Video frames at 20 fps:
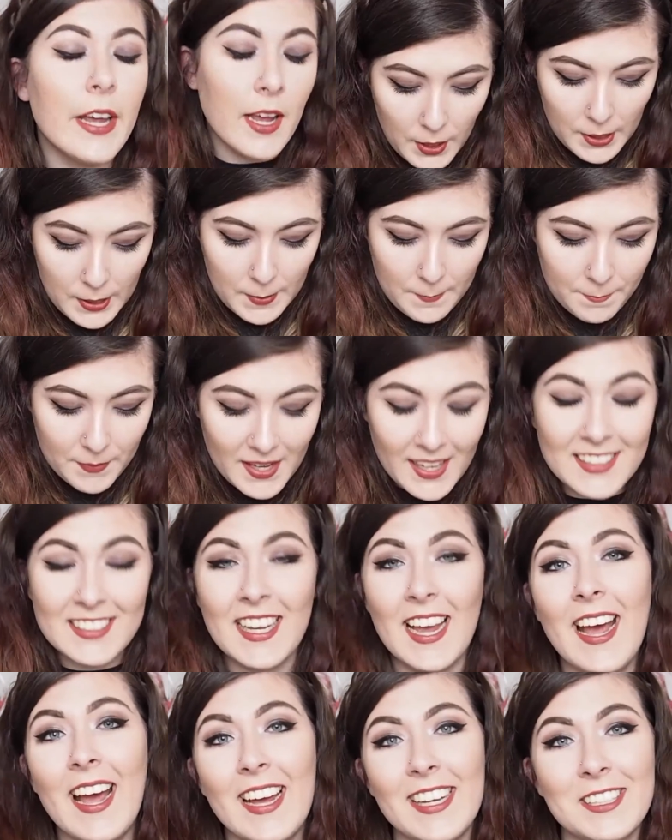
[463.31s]
It's a
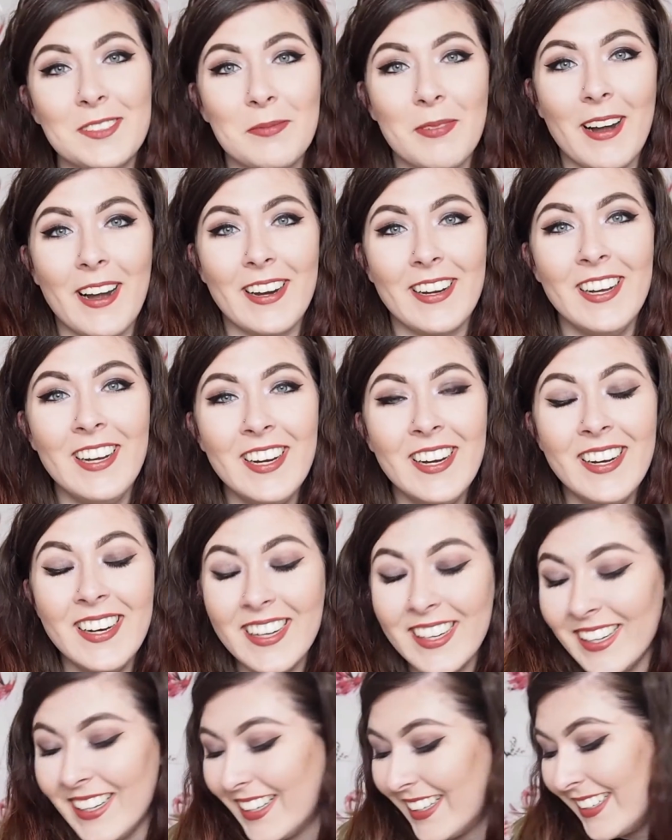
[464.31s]

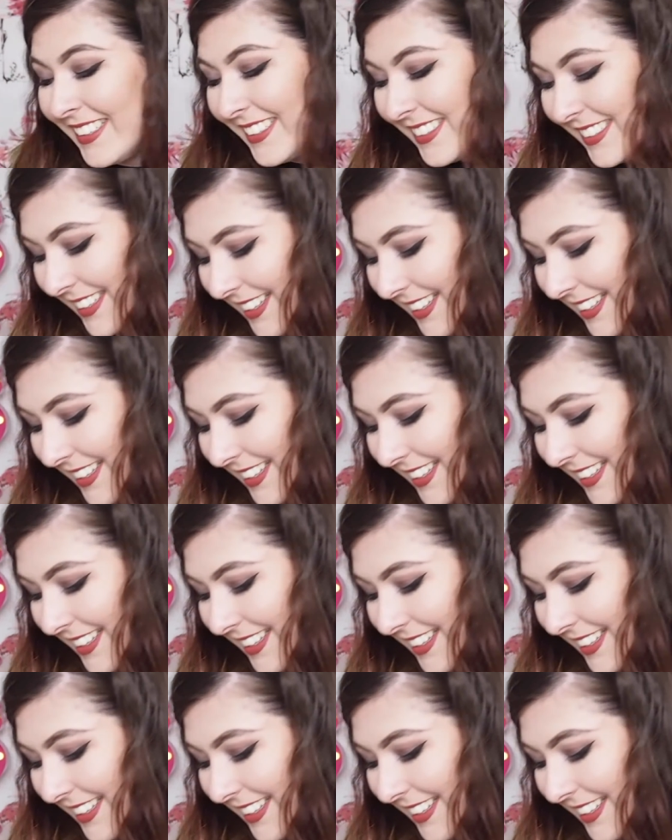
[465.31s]
hairspray.